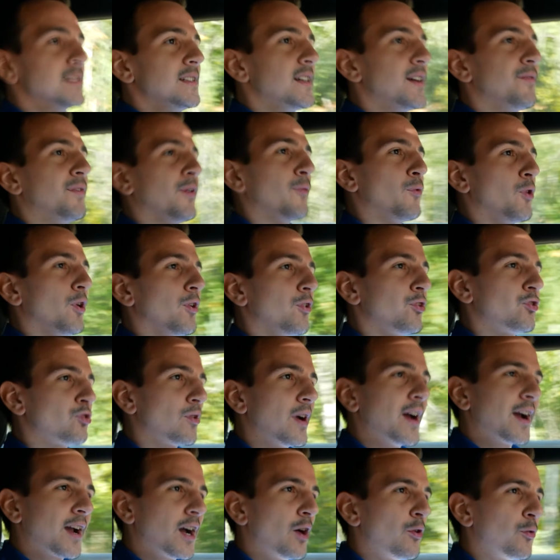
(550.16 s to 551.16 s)
if it were on
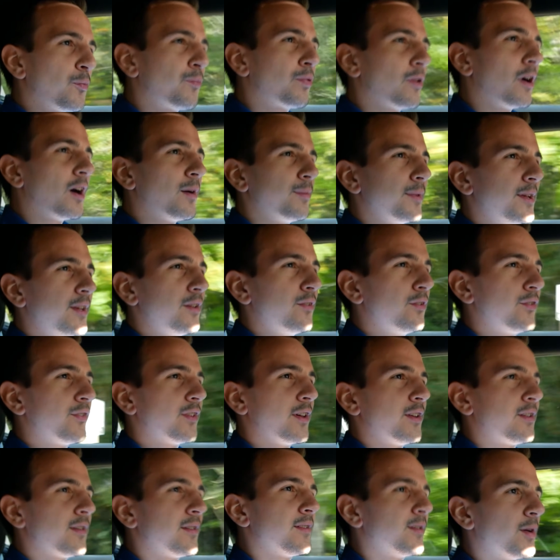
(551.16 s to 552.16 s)
track, I would probably use
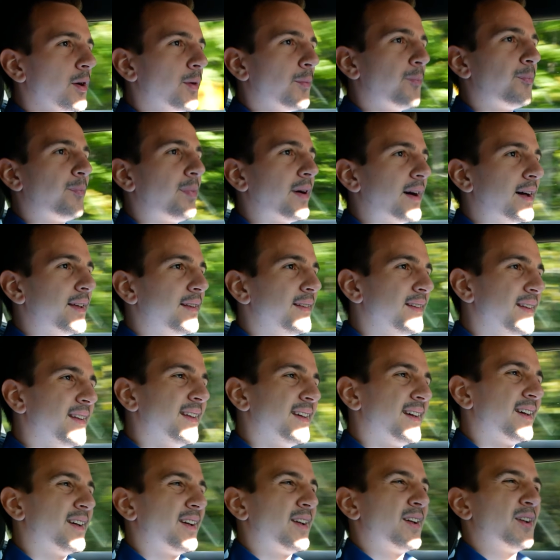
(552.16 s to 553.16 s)
it, but
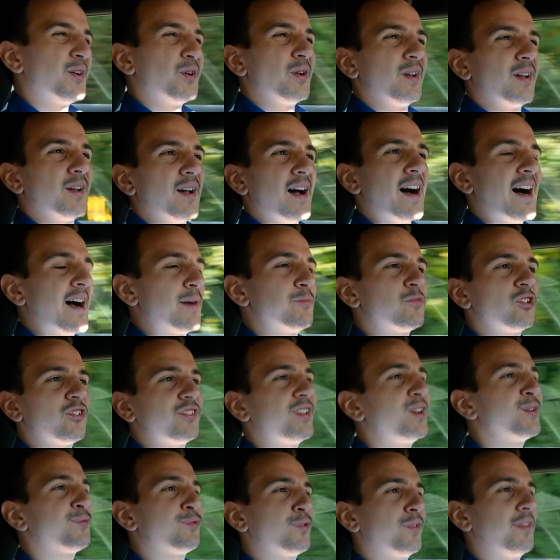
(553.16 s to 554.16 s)
I'm just
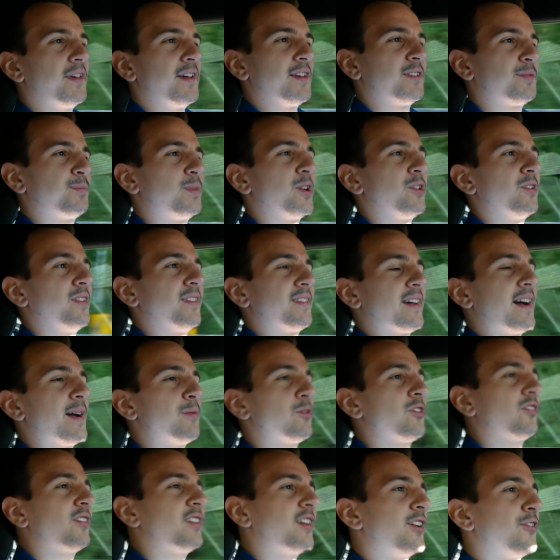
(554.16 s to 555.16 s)
here for the experience. I'm
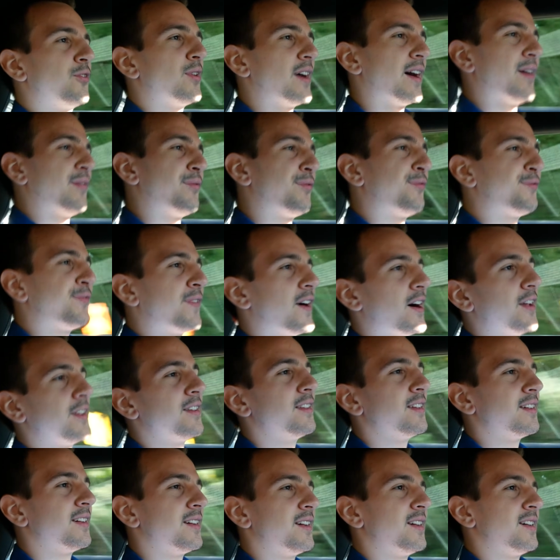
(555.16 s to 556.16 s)
just here to have fun,
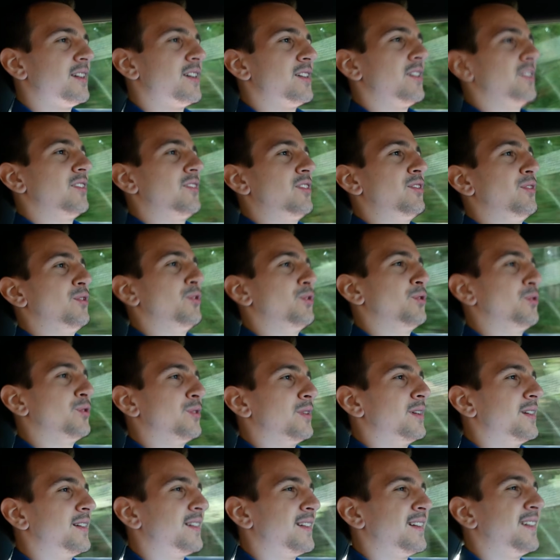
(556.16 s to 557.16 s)
to,
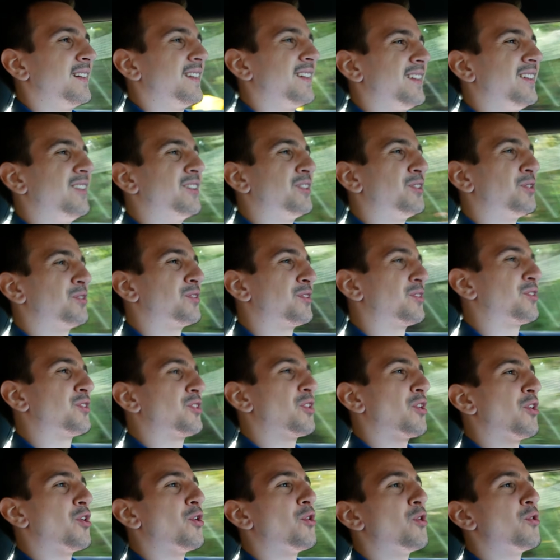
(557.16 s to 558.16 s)

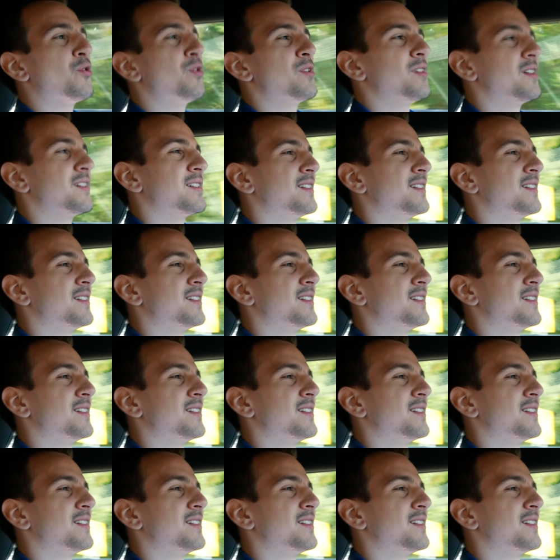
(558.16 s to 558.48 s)
go